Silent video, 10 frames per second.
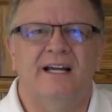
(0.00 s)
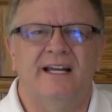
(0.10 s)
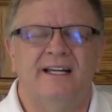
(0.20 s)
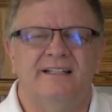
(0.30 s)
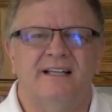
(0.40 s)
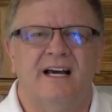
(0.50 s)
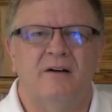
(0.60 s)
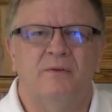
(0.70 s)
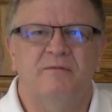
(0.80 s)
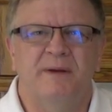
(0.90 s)

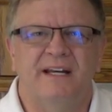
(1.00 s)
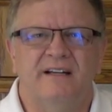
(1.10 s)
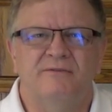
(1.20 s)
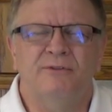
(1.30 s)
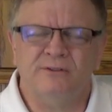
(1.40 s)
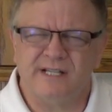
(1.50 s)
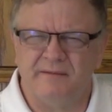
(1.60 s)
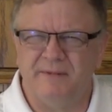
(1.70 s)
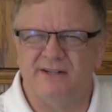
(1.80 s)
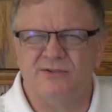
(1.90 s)
and we've been in
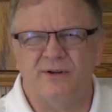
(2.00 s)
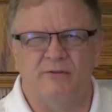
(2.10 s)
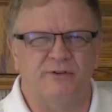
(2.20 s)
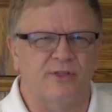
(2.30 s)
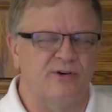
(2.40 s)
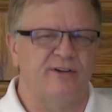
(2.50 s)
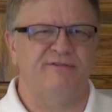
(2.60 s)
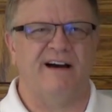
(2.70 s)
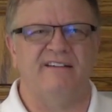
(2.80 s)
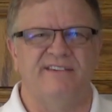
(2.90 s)
full-time ministry over
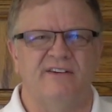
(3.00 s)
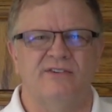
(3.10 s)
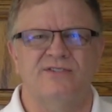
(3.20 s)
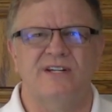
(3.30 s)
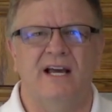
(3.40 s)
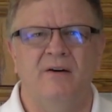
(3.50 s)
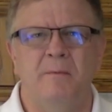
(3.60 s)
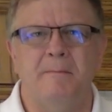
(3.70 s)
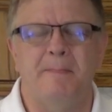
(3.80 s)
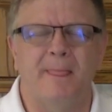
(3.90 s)
35 years
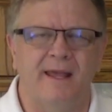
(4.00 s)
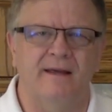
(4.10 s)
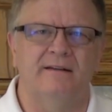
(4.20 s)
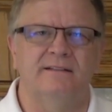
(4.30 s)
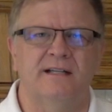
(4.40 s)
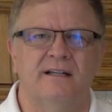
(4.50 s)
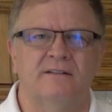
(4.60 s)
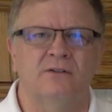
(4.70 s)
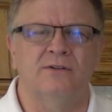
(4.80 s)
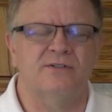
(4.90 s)
now. And
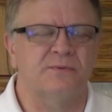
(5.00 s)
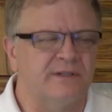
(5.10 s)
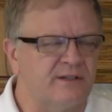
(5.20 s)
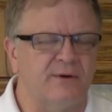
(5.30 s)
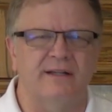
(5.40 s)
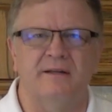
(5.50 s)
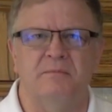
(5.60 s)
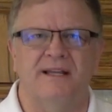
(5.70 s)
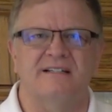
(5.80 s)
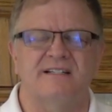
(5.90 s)
the Lord has really greatly
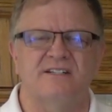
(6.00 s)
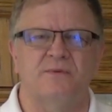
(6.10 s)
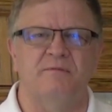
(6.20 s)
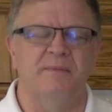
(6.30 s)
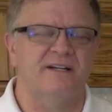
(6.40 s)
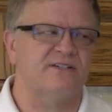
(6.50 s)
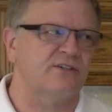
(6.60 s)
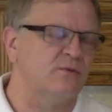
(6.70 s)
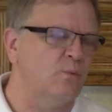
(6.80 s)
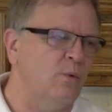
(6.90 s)
blessed us. We've
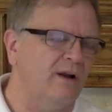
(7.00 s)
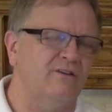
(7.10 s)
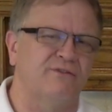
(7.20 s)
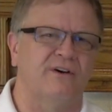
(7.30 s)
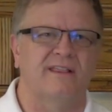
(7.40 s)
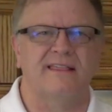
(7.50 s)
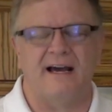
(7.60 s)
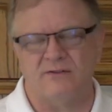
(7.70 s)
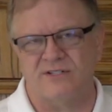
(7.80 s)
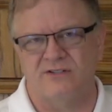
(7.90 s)
ministered in well over
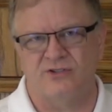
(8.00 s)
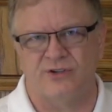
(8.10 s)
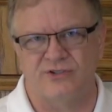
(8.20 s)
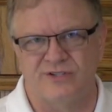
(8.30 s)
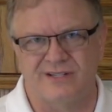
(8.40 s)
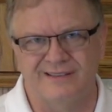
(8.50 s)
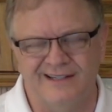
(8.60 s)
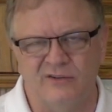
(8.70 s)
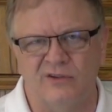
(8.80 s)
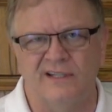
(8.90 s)
1,000 churches,
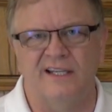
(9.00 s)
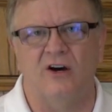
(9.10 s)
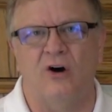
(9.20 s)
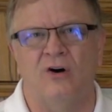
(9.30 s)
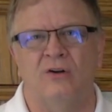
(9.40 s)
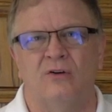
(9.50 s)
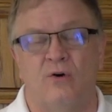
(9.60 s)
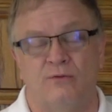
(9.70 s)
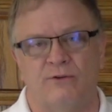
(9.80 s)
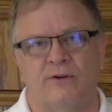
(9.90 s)
literally all
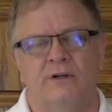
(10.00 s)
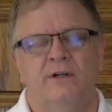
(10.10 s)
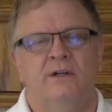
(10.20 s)
over